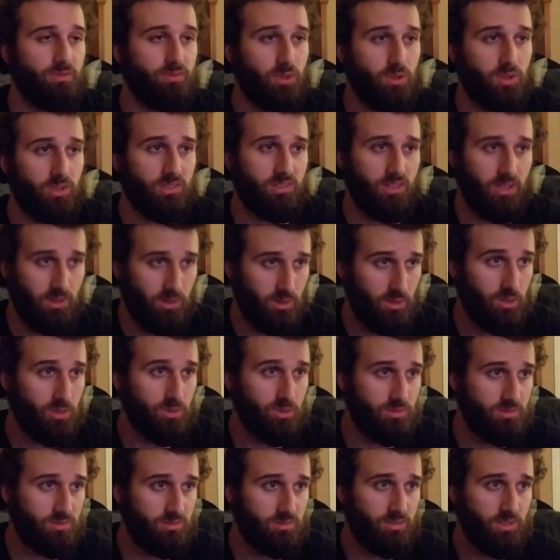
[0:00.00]
focus on
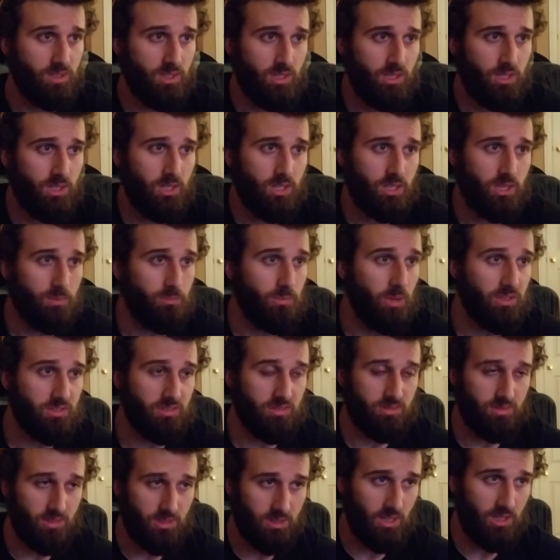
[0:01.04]
the
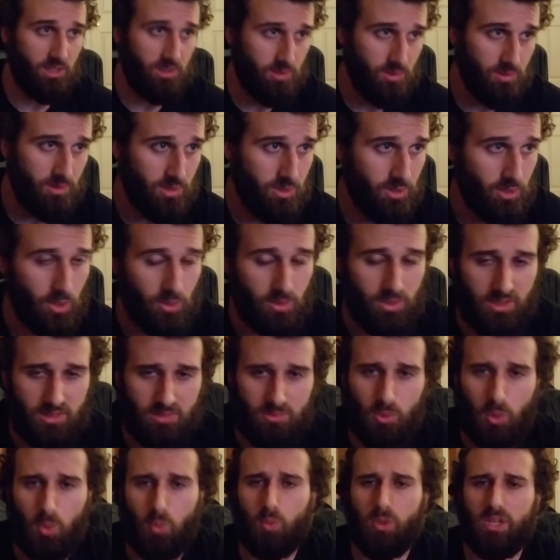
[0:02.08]
muscles that they
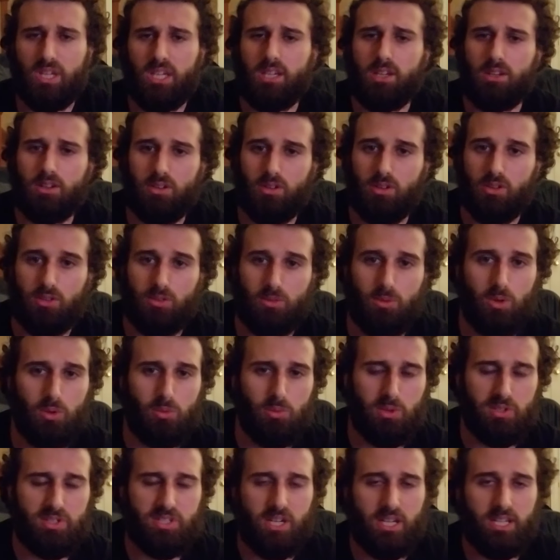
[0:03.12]
noticed were weak or
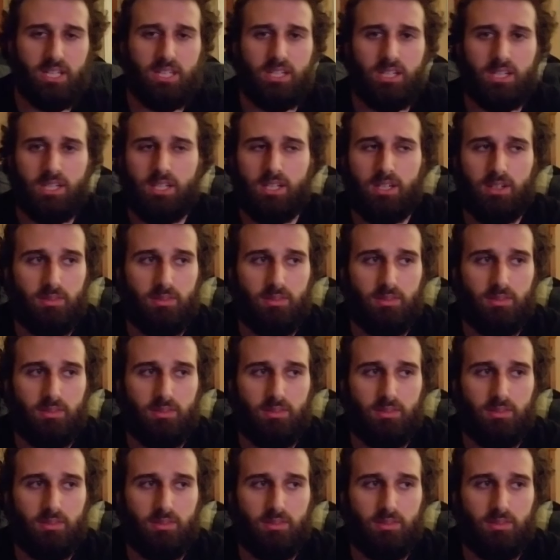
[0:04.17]
were tight,